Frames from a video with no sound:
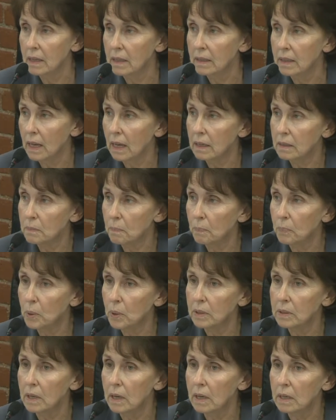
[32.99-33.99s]
that
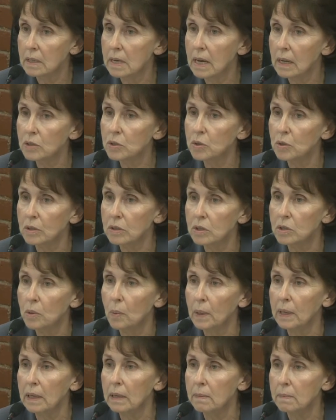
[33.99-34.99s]
put an extra
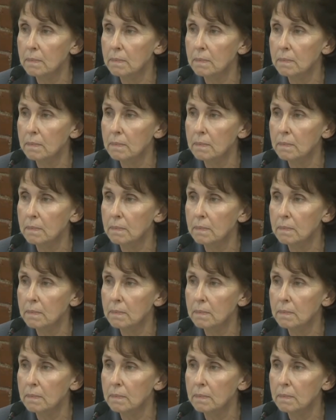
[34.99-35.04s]
$20